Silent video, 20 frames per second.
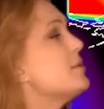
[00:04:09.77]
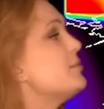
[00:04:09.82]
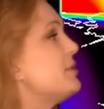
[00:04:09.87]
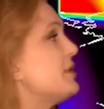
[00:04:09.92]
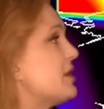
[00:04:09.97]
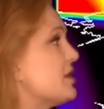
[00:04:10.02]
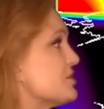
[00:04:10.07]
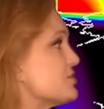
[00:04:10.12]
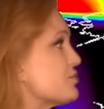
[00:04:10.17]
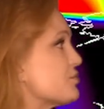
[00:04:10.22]

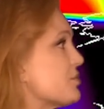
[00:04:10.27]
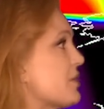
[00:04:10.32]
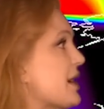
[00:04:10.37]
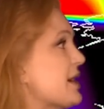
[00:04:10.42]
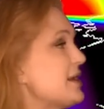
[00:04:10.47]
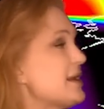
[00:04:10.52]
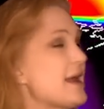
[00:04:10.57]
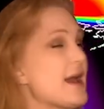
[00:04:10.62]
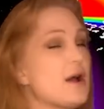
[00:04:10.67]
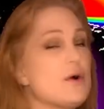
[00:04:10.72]
because
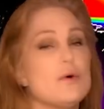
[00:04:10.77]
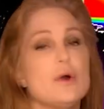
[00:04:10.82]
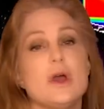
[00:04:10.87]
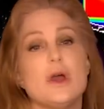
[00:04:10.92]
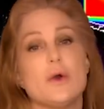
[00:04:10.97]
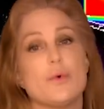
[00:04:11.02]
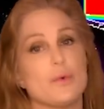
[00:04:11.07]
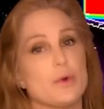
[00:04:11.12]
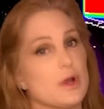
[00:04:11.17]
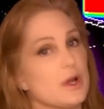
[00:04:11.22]
right now
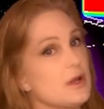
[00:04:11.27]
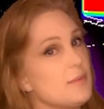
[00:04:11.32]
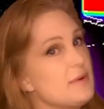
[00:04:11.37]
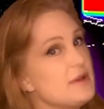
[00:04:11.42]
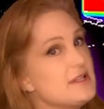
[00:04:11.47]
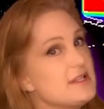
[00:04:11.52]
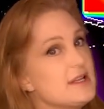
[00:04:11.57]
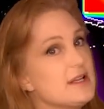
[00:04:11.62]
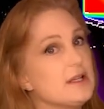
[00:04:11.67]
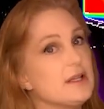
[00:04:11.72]
we're going to
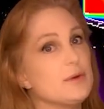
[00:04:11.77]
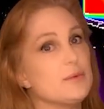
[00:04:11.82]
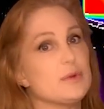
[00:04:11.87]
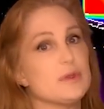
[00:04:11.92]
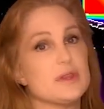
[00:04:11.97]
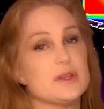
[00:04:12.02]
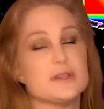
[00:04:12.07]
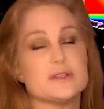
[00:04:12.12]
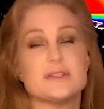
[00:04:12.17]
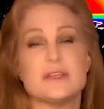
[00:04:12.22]
be dealing
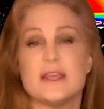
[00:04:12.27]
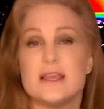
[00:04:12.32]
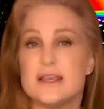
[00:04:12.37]
with this